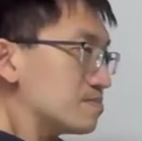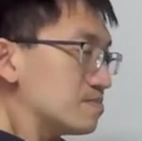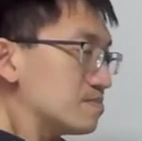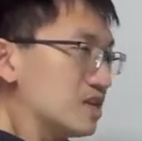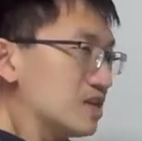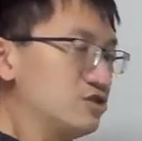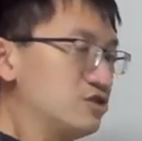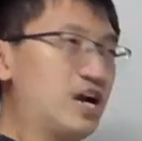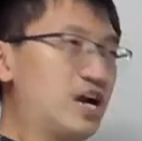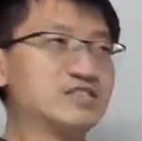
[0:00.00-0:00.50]

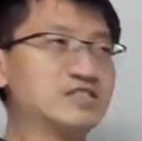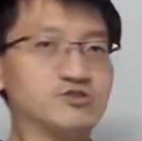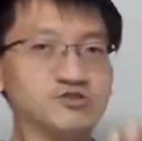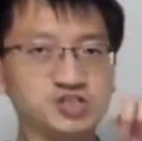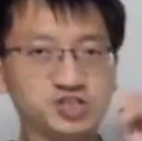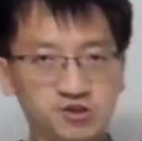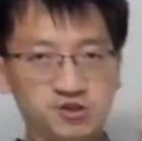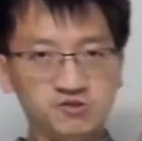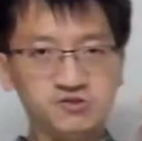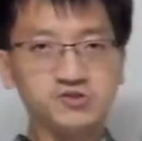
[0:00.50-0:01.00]
trying to
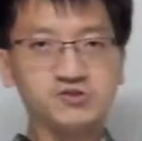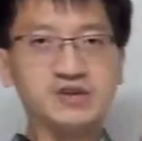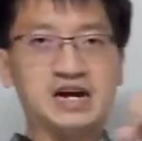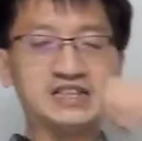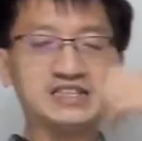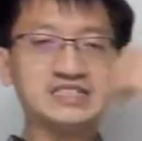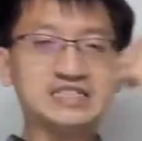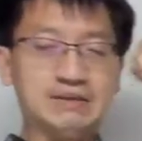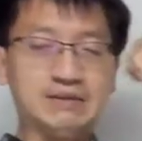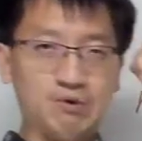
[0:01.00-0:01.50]
show you, I
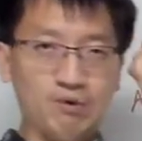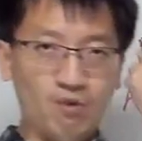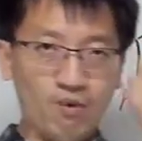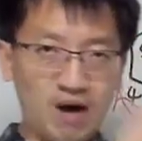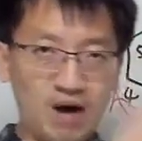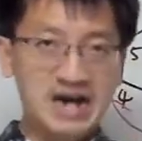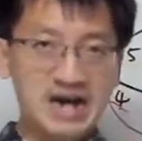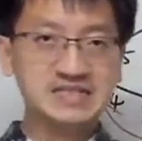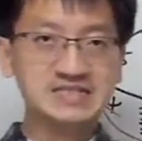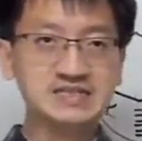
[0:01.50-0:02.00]
think, number
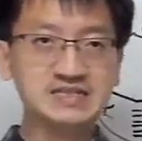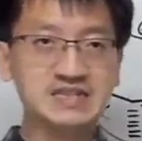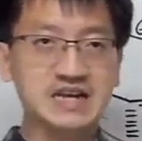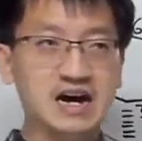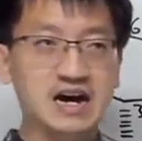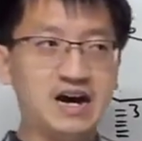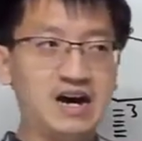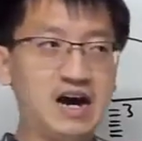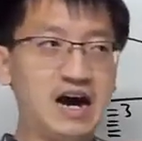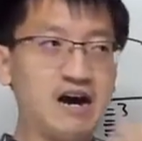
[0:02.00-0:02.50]
one,
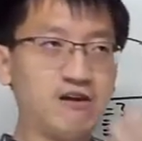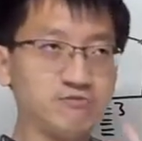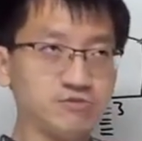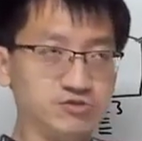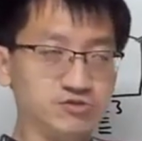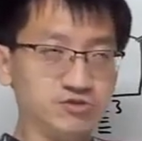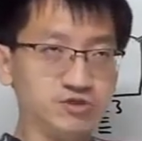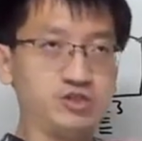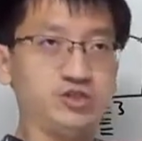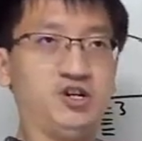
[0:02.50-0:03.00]
how
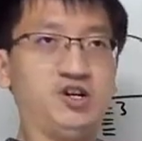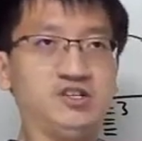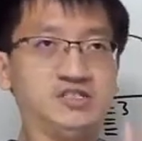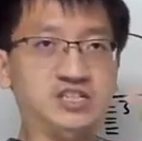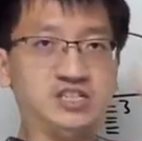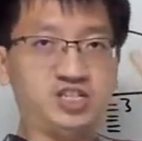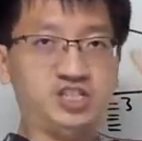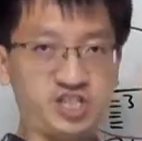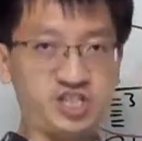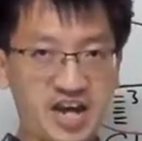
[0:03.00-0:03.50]
to draw
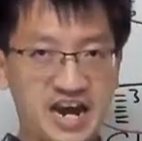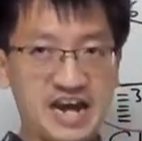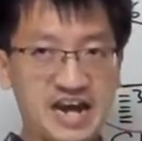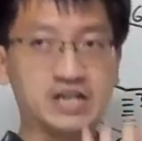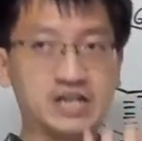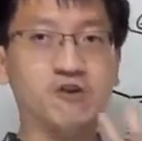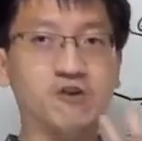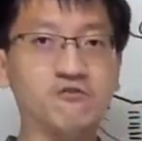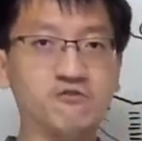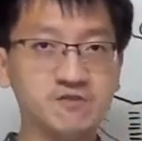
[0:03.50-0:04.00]
the chair
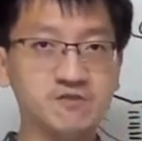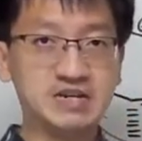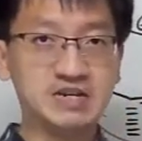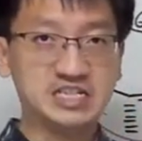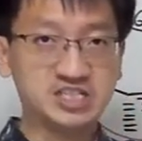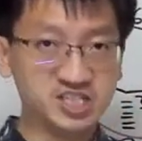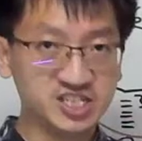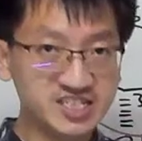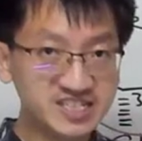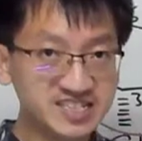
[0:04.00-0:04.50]

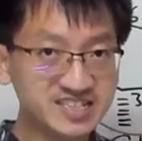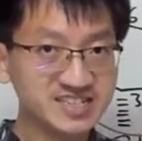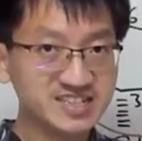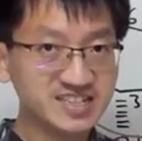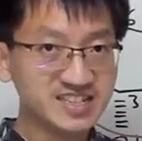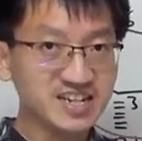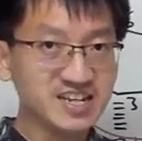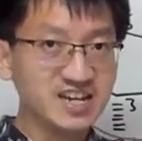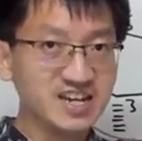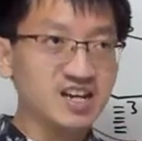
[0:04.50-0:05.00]
conformation
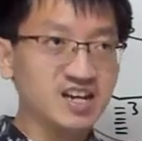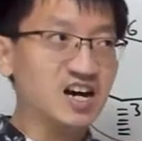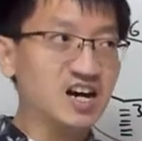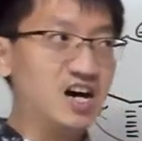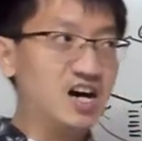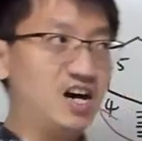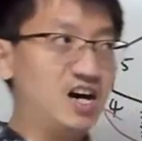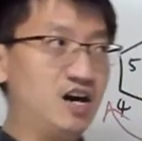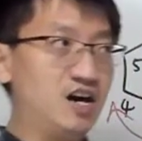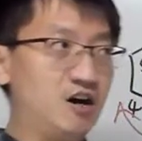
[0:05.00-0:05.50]

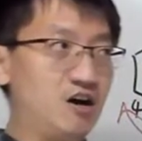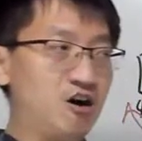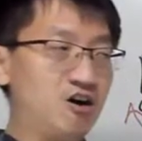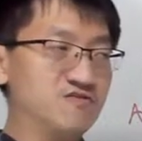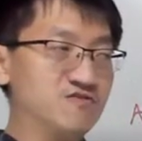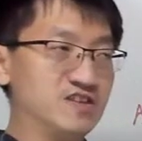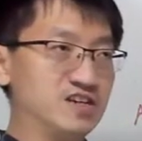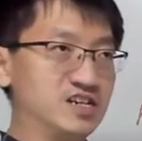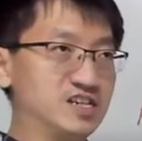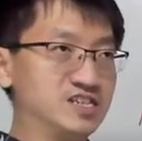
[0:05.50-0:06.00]

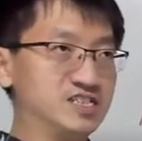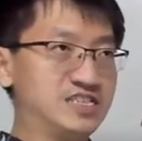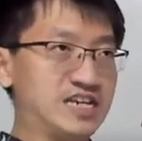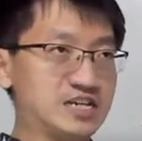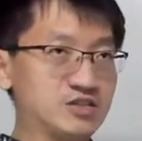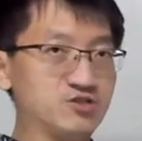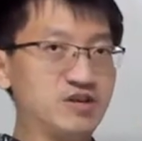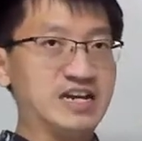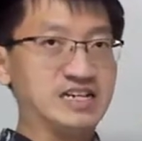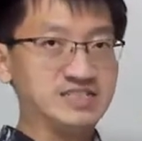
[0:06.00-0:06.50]
of a
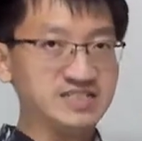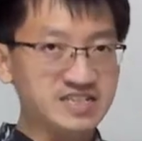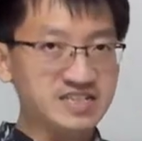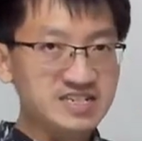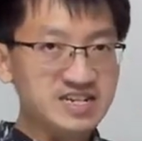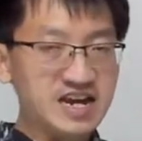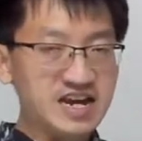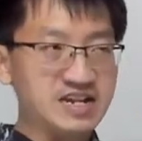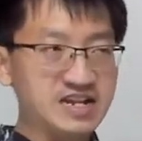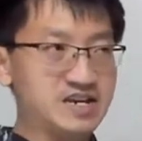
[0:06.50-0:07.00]

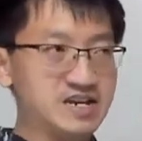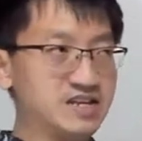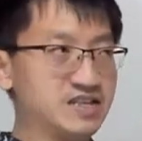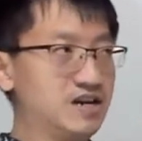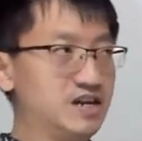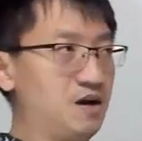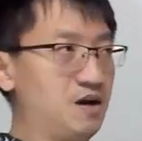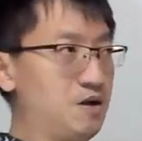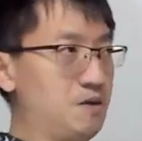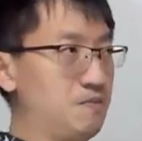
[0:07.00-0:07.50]
cyclohexane, and then
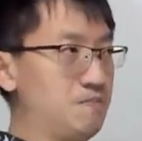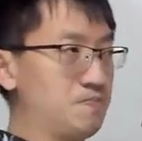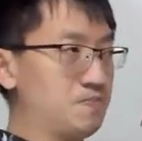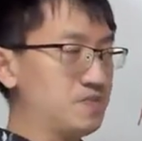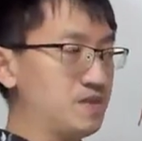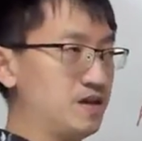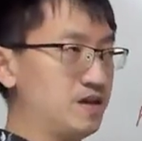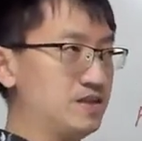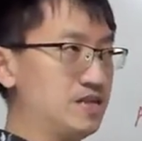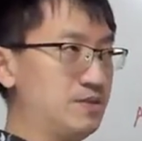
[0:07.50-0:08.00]

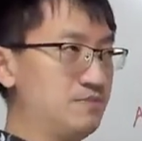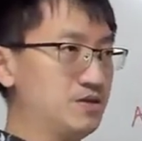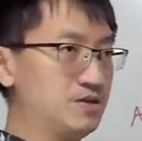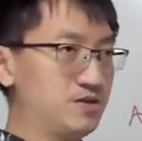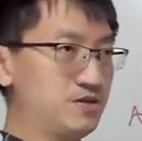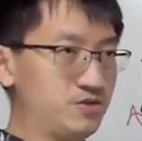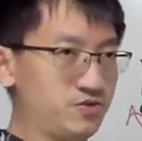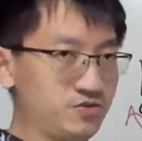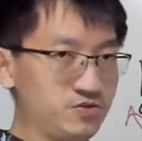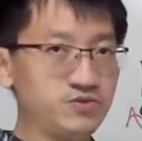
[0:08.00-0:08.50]
number
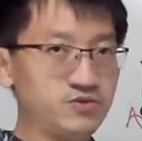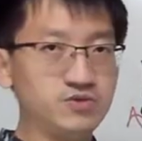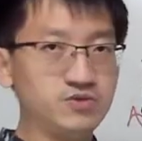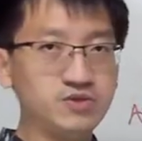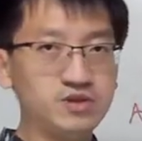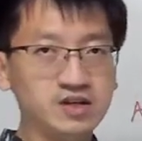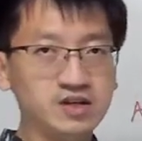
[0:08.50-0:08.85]
two,